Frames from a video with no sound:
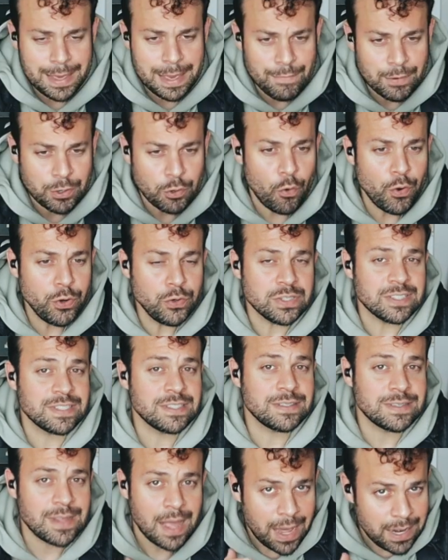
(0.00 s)
Even going to
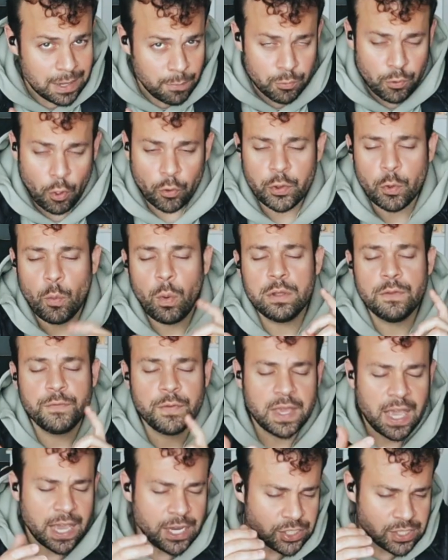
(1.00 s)
study with all the
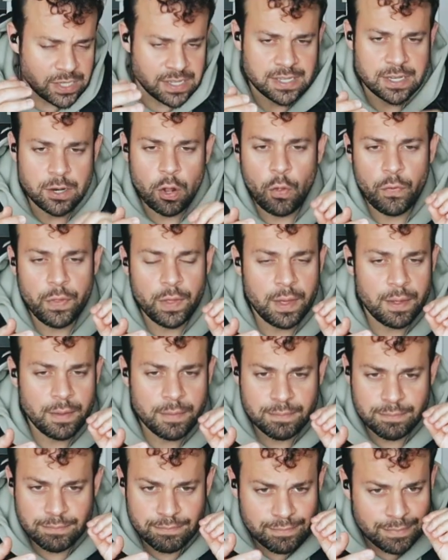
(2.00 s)
qualifications and all
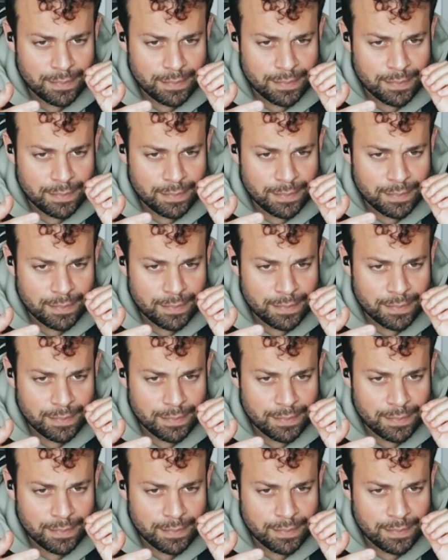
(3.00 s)
the